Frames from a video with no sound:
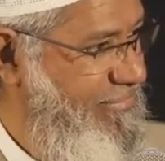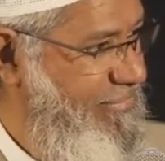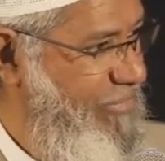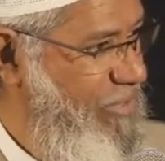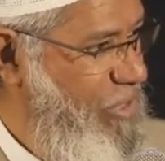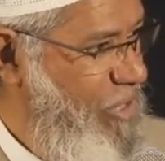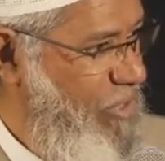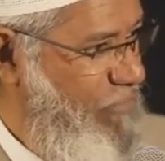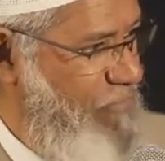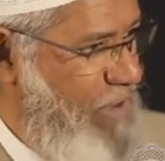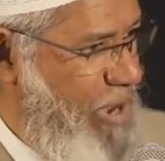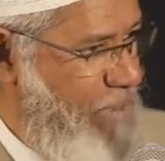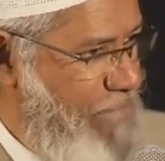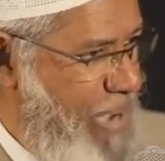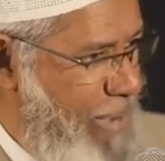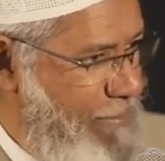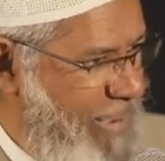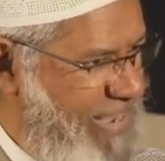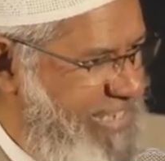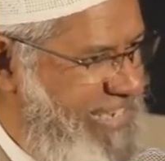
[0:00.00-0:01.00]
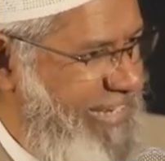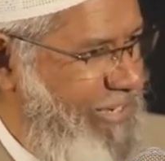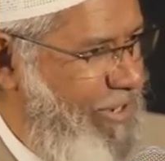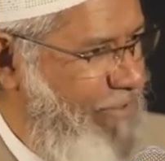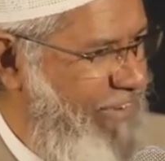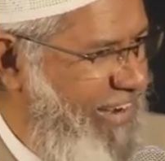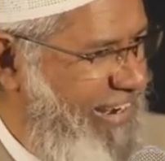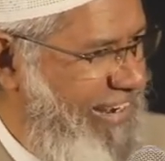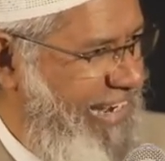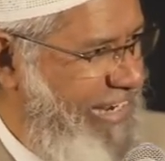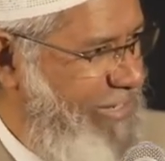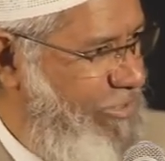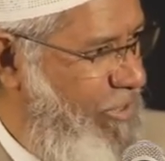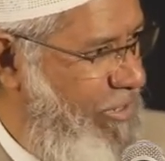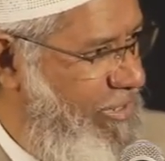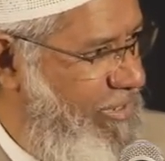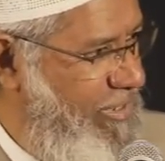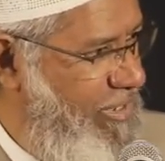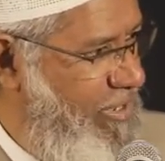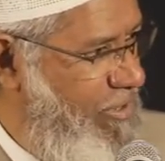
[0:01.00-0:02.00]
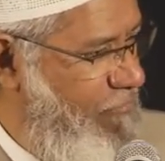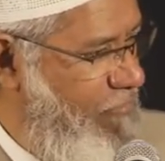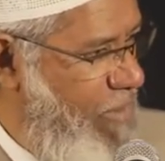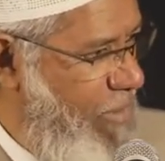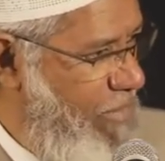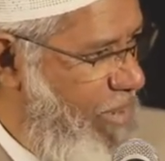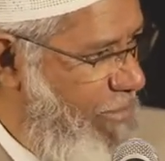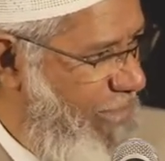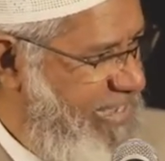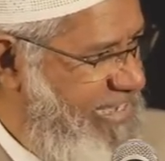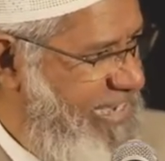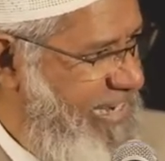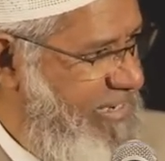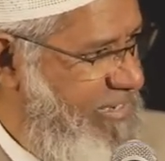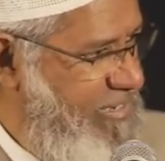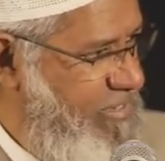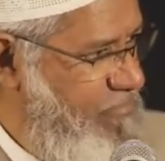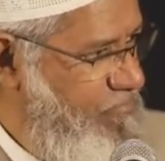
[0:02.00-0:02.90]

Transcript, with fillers: You know, from a budget of 100, from a budget